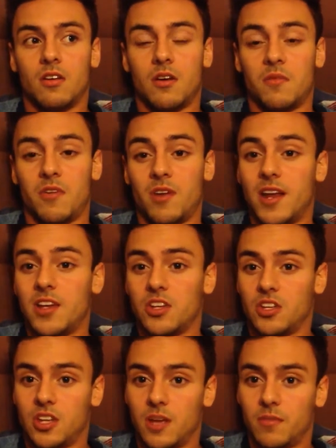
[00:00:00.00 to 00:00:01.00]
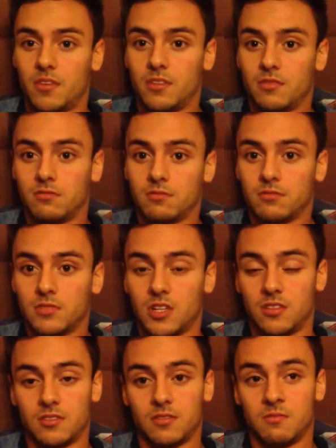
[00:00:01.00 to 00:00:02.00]
my relationships,
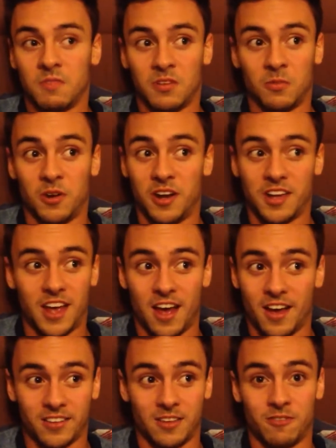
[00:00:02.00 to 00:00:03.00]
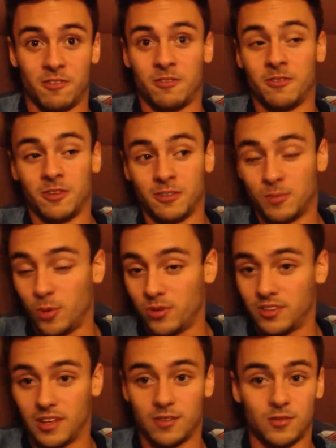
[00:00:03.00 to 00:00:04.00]
because that's what I get asked, even if I'm doing
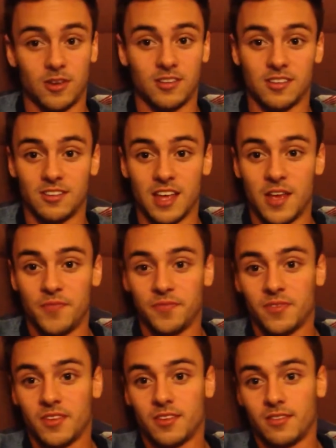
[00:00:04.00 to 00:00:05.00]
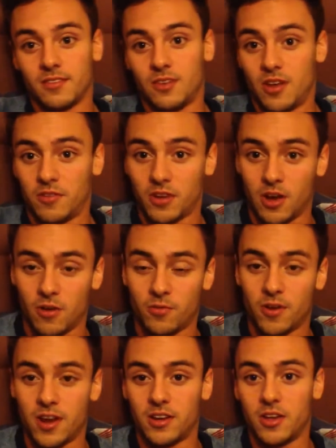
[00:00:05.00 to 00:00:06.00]
sporting interviews. It's, do you have a
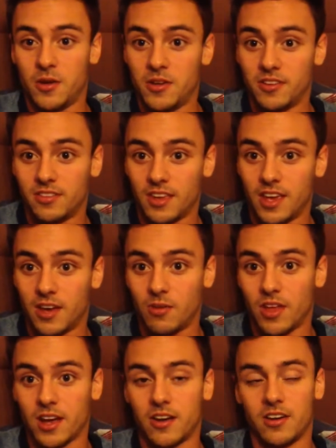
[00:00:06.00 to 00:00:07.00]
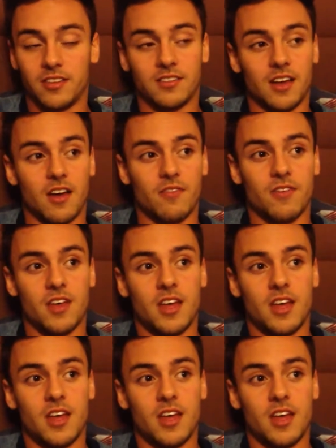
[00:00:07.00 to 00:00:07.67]
girlfriend? Who are you seeing? All that kind of stuff.